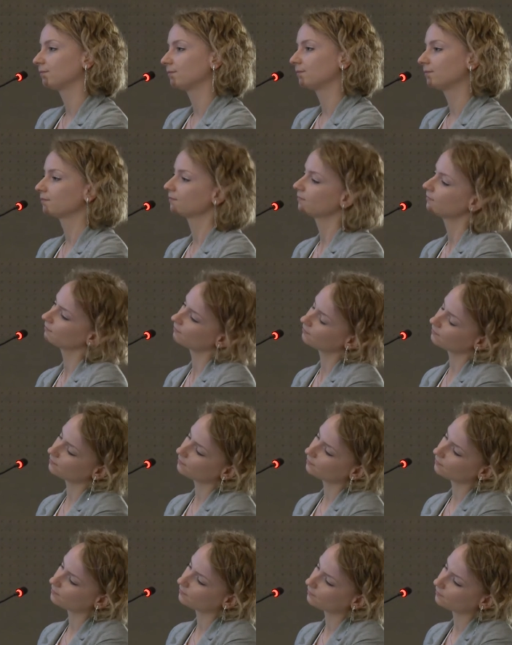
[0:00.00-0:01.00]

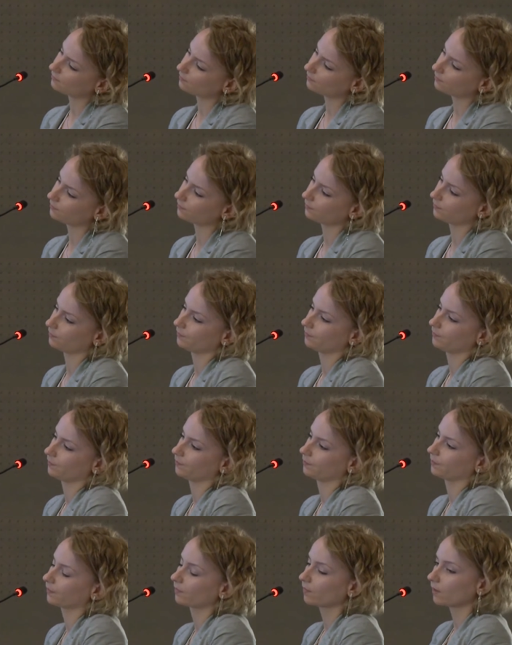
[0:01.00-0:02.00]

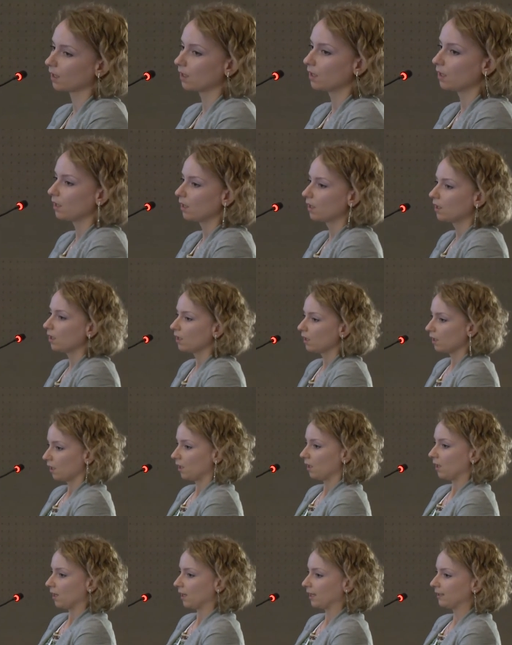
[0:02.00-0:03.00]

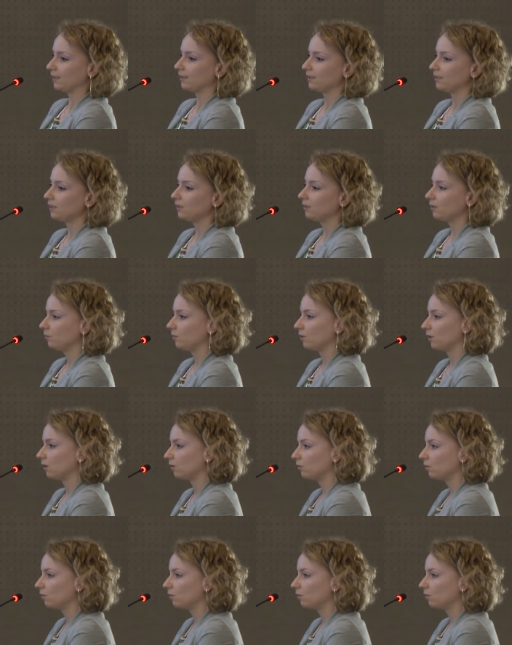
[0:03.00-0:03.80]
Nobody speaks.